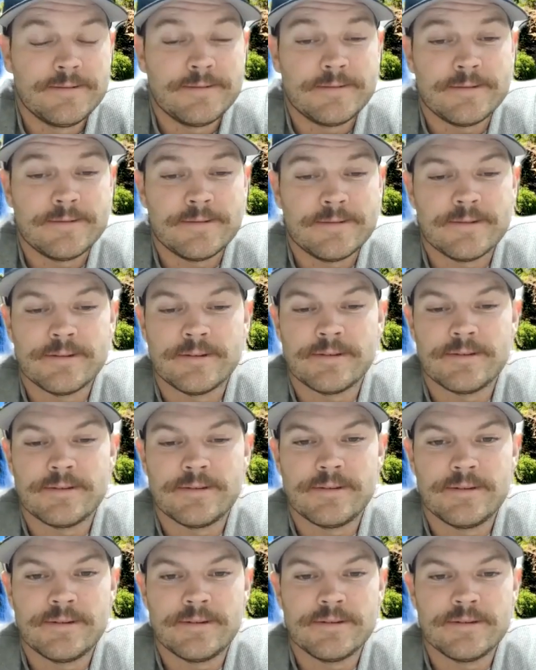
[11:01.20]

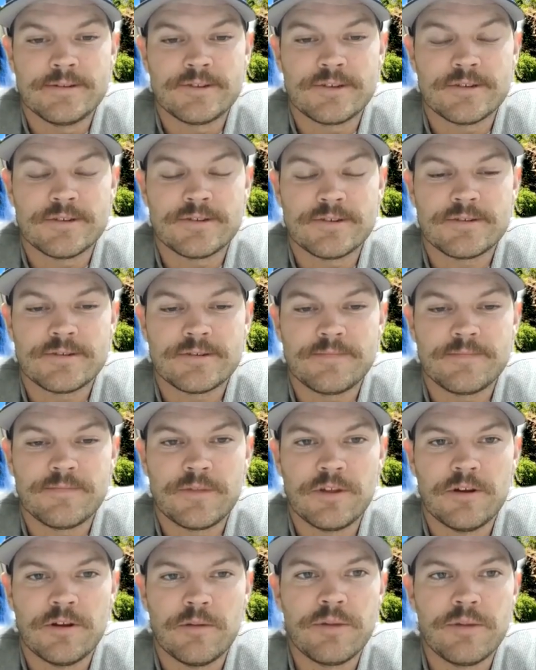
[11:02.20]
And it's just,
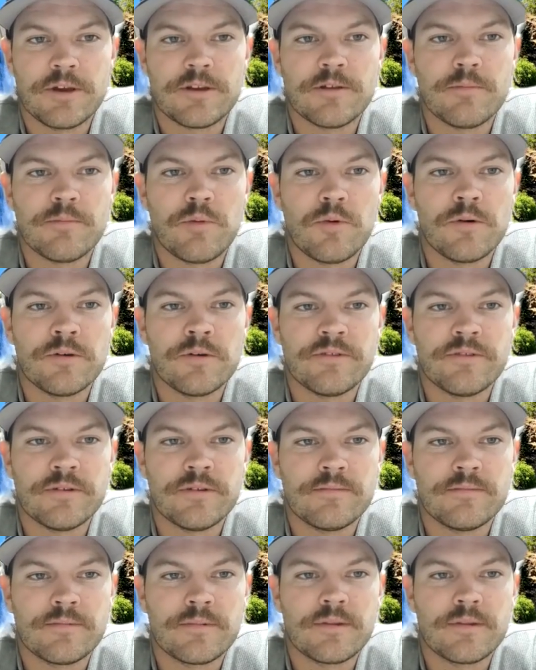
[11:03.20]
pick your poison.